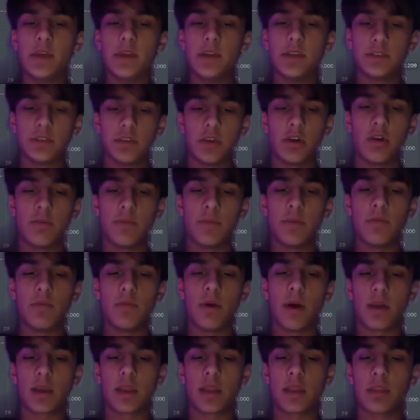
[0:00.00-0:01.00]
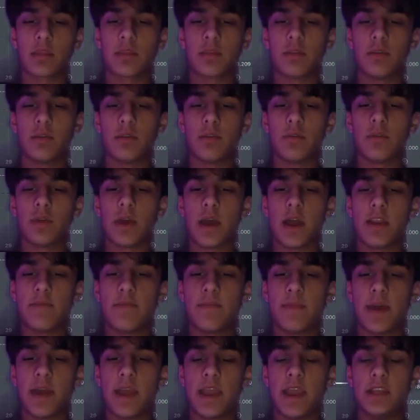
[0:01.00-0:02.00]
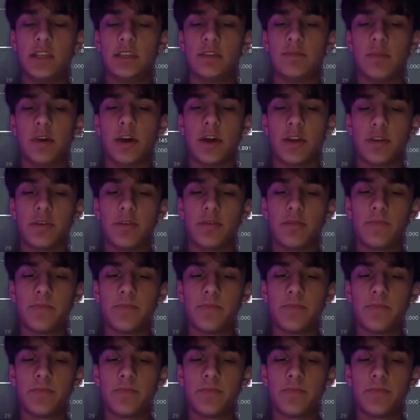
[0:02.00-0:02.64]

So I'll be walking through kind of my Asia model